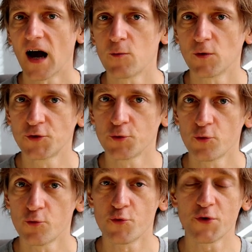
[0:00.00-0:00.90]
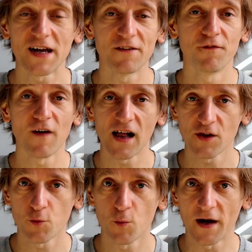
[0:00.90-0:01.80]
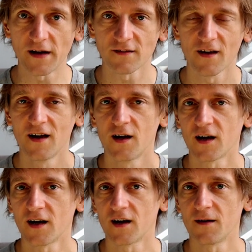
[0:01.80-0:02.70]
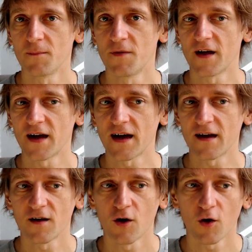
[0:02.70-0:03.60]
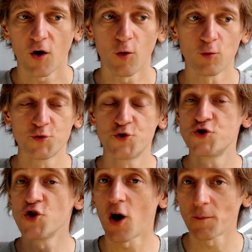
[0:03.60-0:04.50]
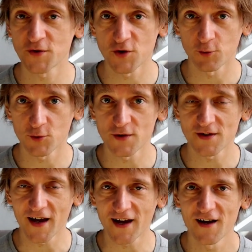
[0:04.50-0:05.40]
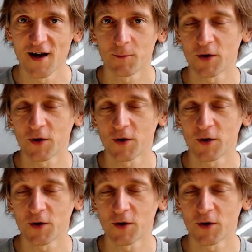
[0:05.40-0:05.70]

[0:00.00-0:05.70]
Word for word: I want to reevaluate um, the whole job, so to say,